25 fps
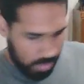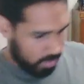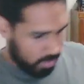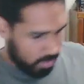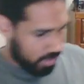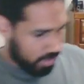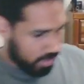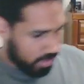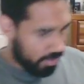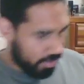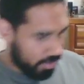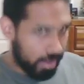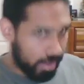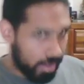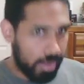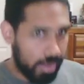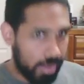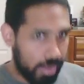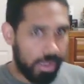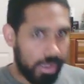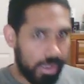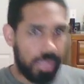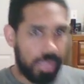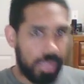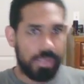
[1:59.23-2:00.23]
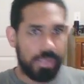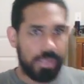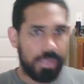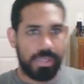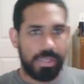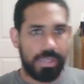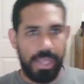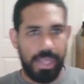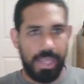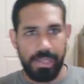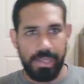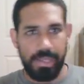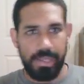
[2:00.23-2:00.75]
here we go, guys.
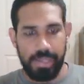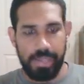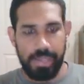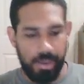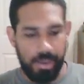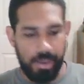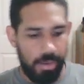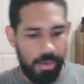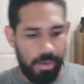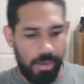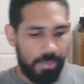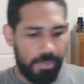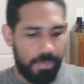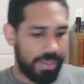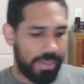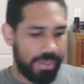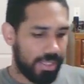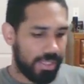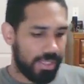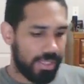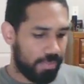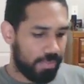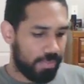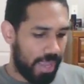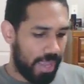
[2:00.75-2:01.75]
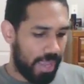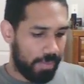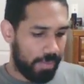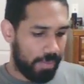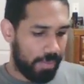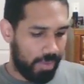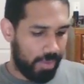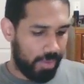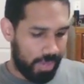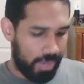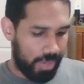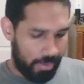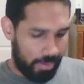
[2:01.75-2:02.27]
Time to open this bad
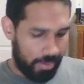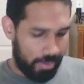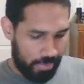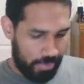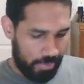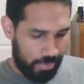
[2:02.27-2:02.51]
boy up.